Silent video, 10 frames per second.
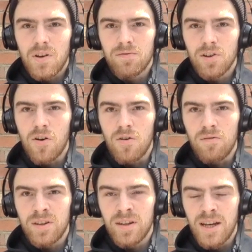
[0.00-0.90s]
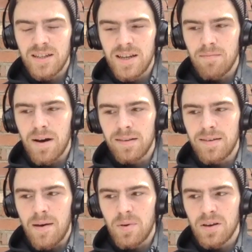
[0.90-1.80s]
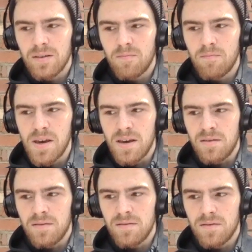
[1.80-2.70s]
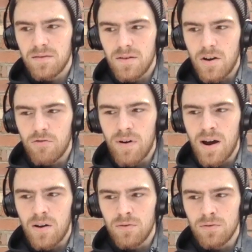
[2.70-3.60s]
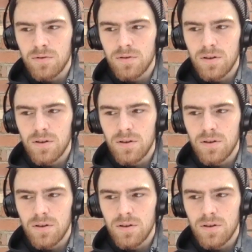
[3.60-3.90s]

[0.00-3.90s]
the COVID-19 pandemic being around,